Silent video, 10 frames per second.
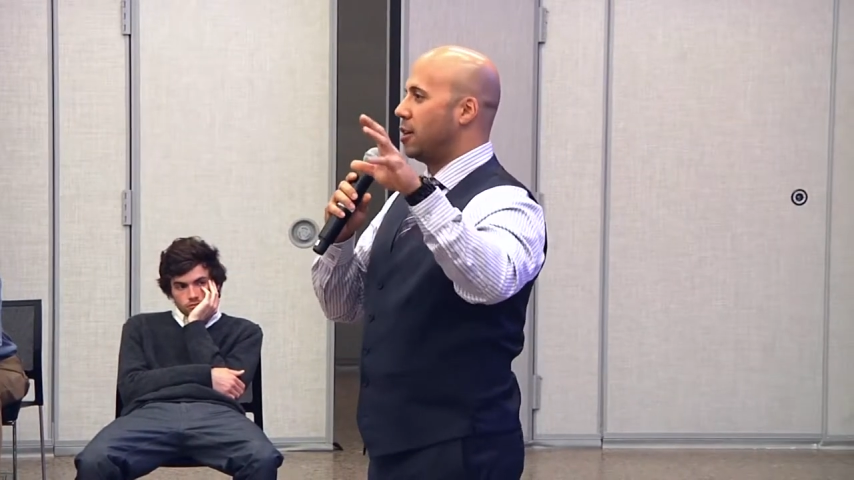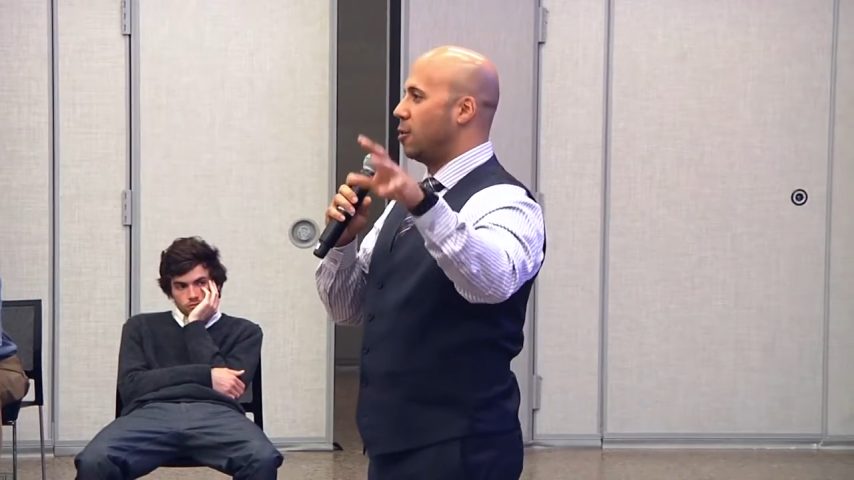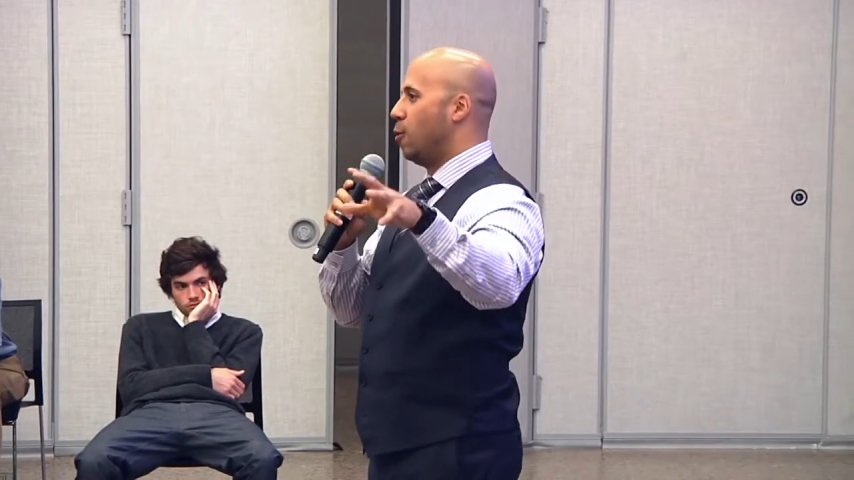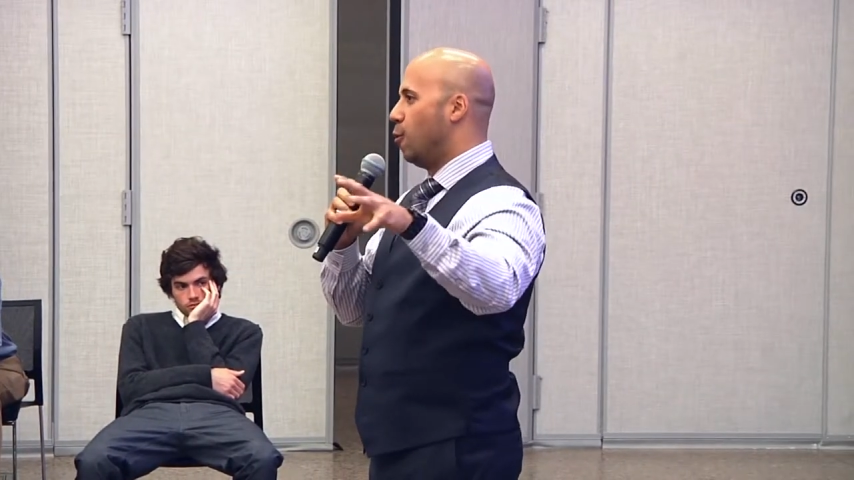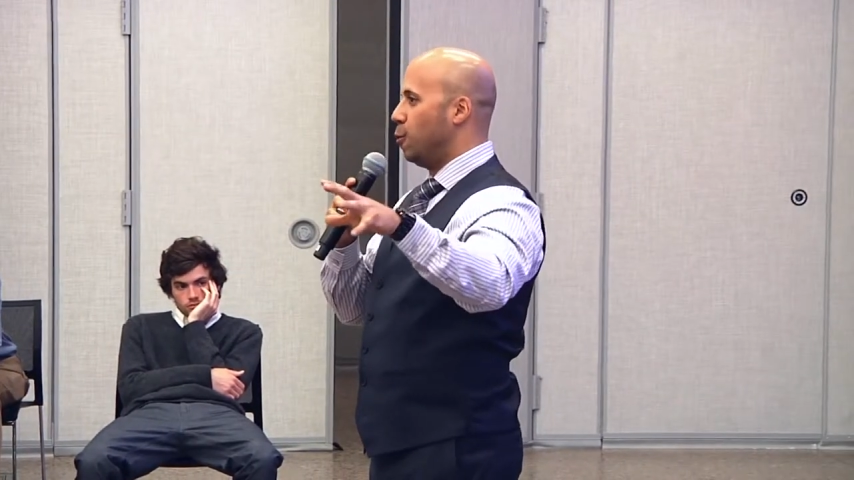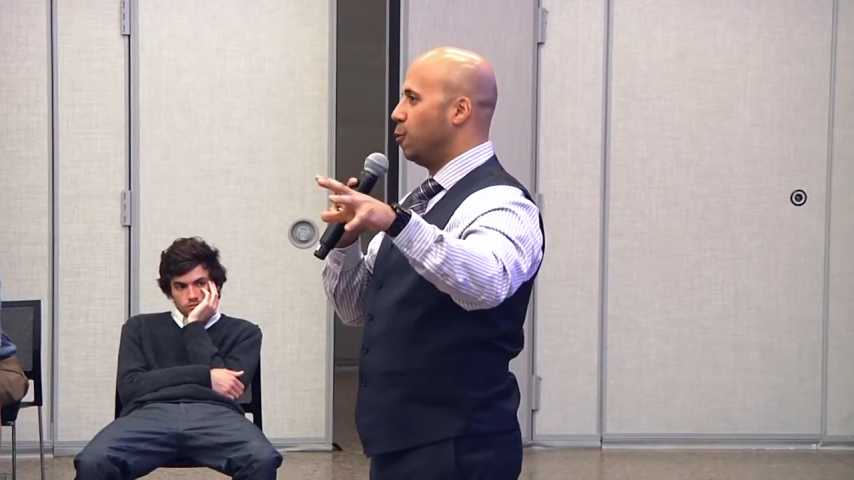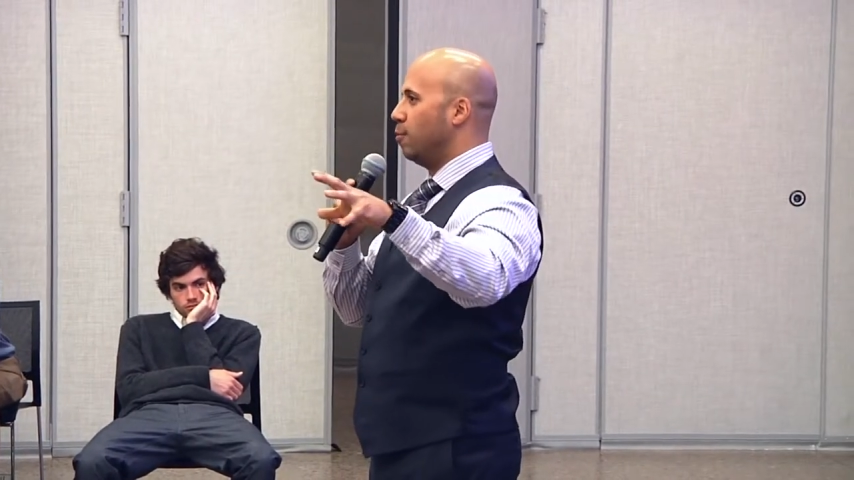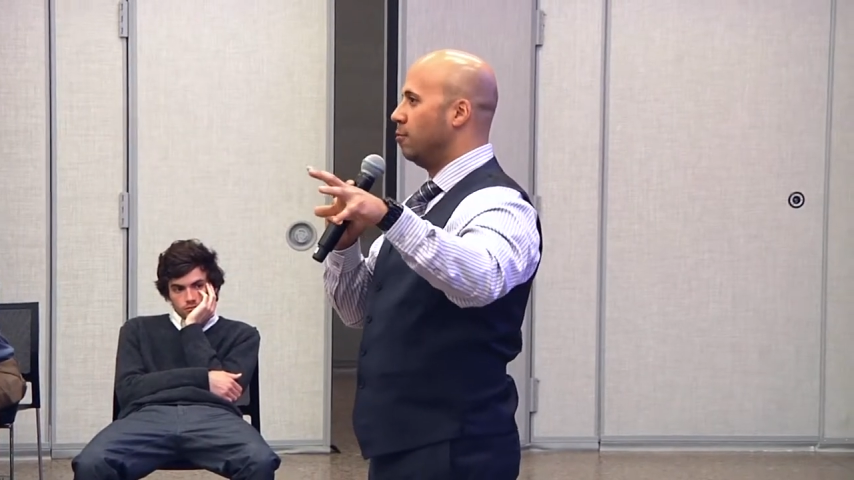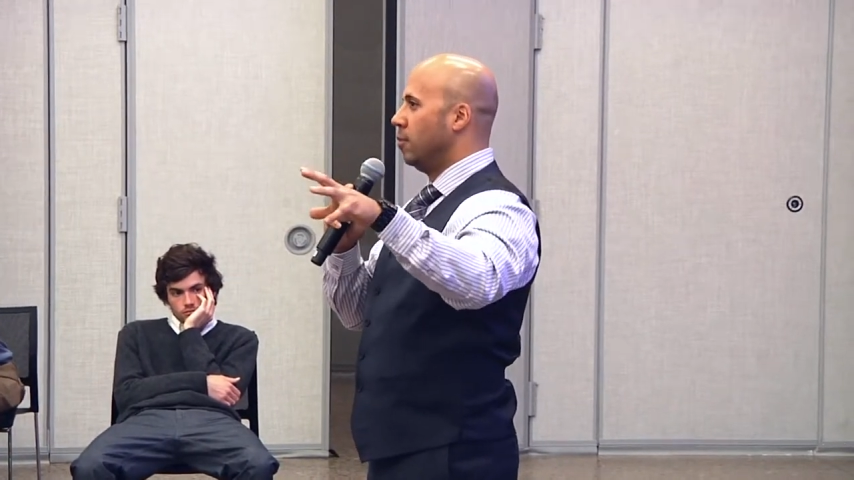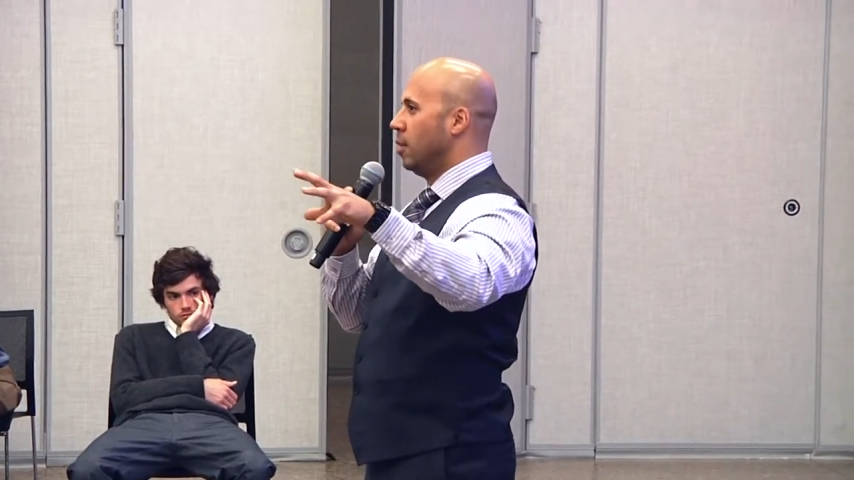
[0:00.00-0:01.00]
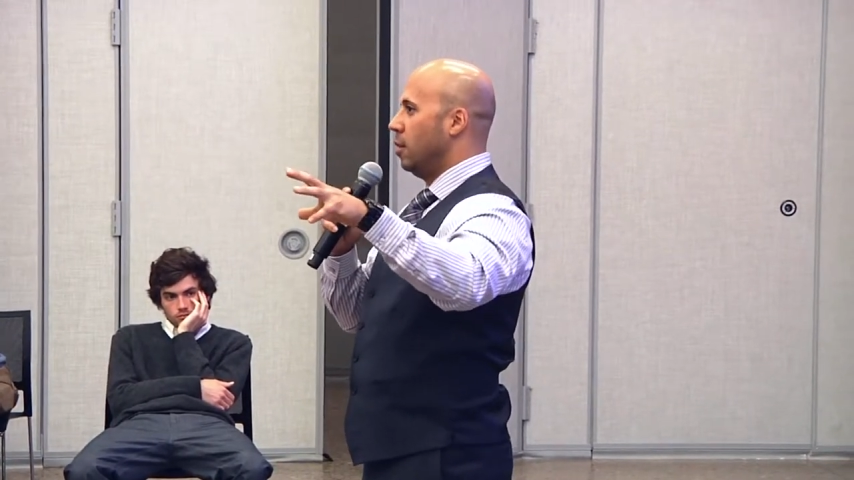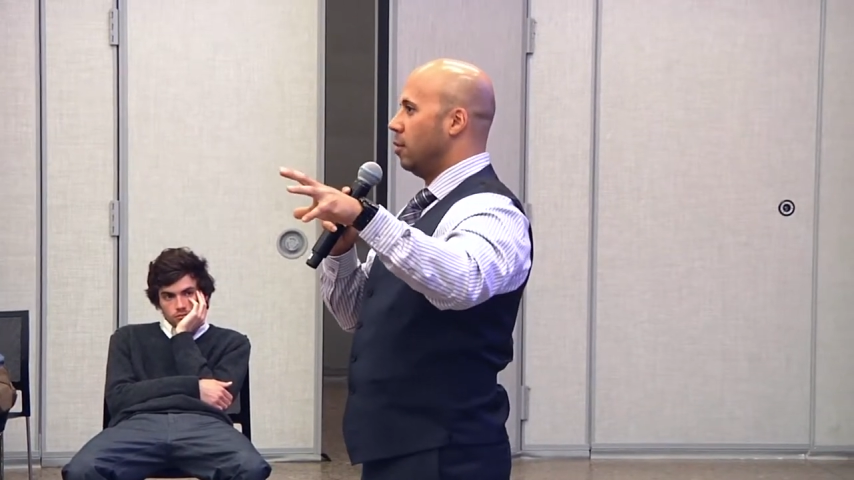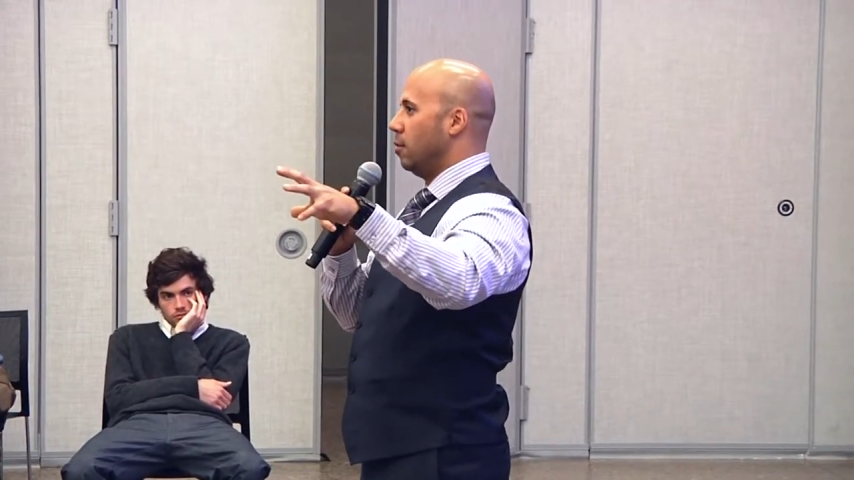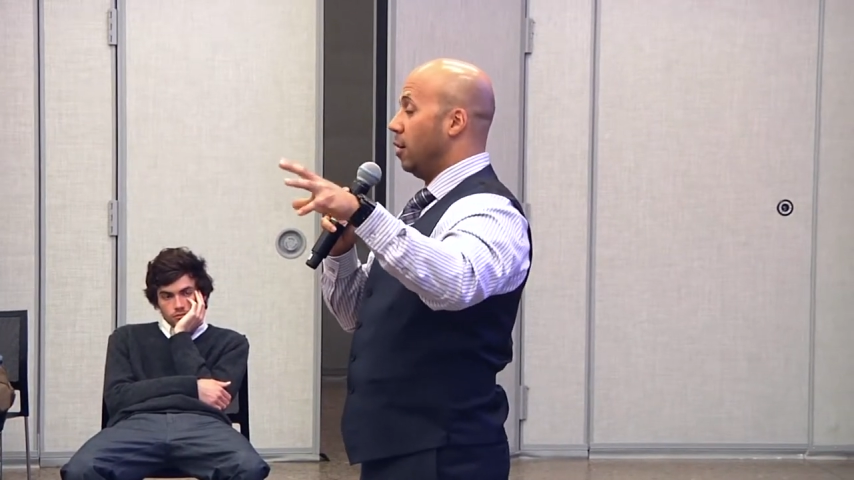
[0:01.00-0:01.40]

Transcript: at home,